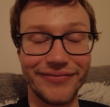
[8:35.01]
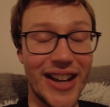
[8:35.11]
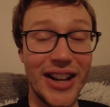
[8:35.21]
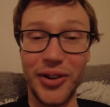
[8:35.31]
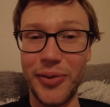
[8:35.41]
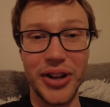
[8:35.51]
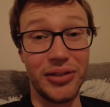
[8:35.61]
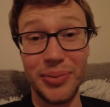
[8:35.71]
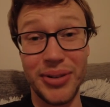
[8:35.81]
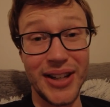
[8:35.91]
I don't want to
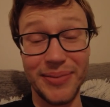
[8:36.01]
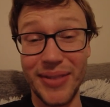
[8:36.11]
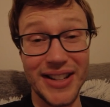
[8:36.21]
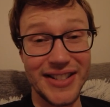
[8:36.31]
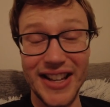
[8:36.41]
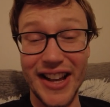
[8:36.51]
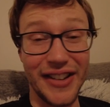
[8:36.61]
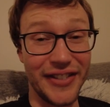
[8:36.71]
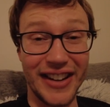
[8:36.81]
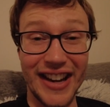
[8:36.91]
repeat
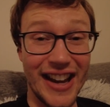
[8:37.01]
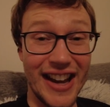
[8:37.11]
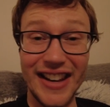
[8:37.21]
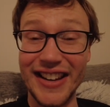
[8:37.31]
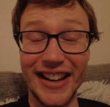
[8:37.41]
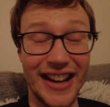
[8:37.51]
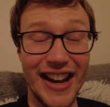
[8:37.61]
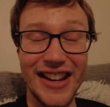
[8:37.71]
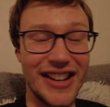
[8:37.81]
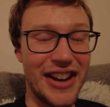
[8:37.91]
myself again and
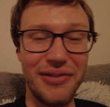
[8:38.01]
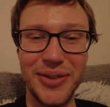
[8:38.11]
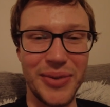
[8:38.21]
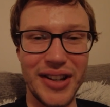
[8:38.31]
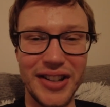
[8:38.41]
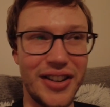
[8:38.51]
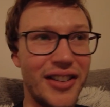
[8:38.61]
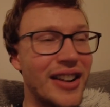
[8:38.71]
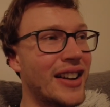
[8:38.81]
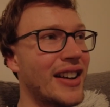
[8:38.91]
again in every
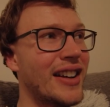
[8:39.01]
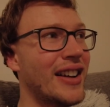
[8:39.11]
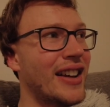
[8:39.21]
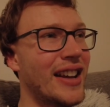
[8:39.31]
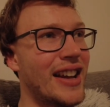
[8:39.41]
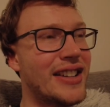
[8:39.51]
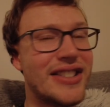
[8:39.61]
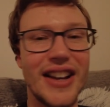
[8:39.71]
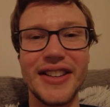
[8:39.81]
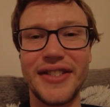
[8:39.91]
video. It
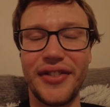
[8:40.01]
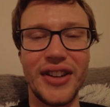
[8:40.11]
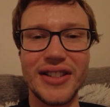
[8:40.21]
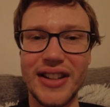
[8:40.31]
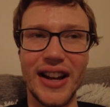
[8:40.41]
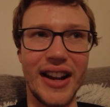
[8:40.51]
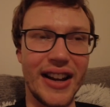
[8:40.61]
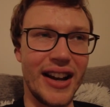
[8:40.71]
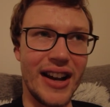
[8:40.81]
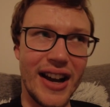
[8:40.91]
just feels like
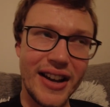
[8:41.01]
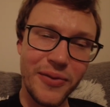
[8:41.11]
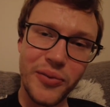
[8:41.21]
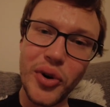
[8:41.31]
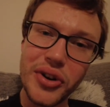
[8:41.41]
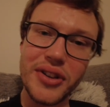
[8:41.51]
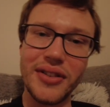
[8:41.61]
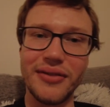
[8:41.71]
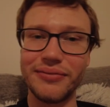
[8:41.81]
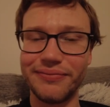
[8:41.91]
I would
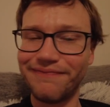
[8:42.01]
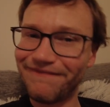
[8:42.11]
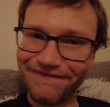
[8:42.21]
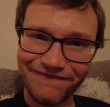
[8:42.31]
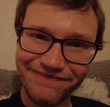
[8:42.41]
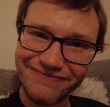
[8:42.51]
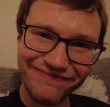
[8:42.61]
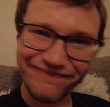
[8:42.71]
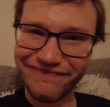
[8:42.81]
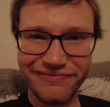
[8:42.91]

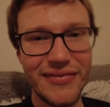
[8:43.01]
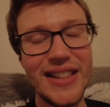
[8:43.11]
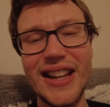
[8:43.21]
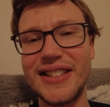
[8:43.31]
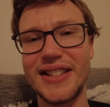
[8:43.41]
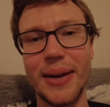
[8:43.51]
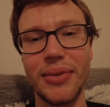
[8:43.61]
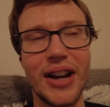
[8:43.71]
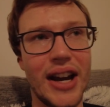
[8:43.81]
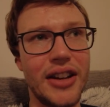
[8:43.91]
need some
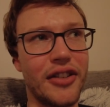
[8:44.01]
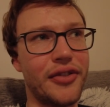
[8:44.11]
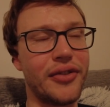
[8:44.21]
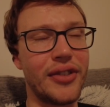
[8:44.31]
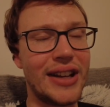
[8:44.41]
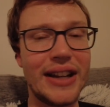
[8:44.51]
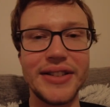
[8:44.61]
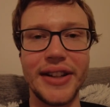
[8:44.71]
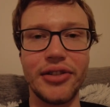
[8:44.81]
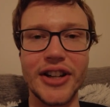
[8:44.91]
kind of
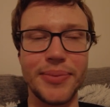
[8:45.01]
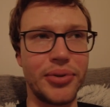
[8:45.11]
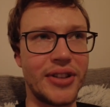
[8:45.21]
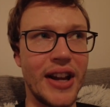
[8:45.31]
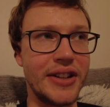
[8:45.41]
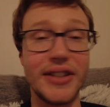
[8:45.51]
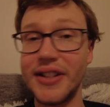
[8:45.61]
easy transportation.